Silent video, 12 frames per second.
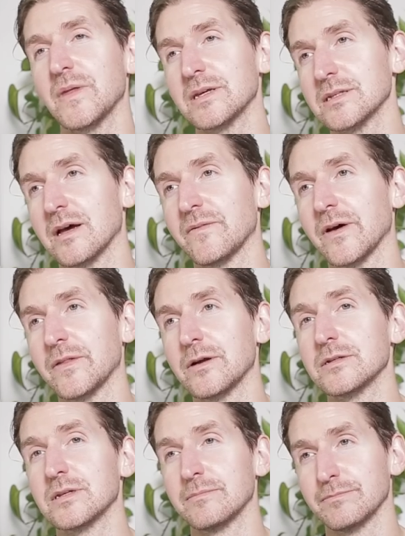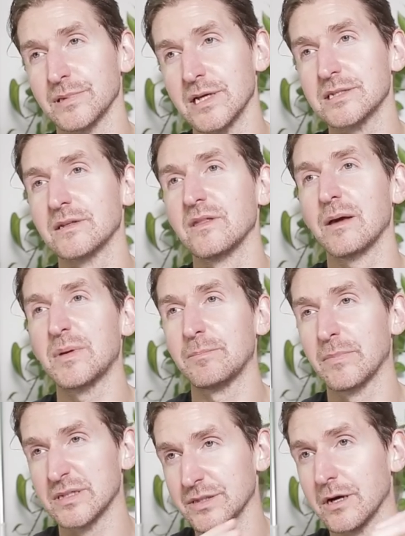things off others and placing them in
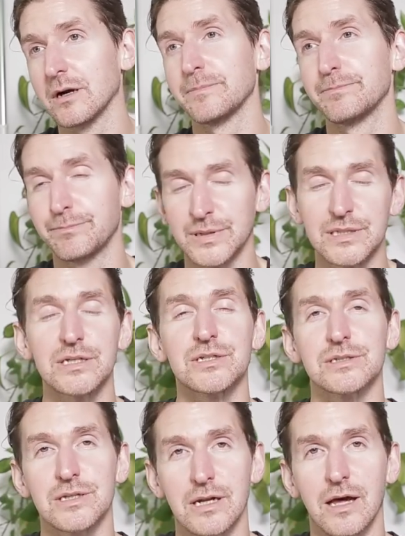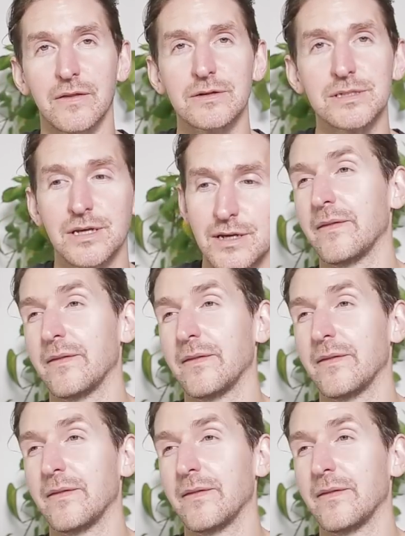bizarre positions on others,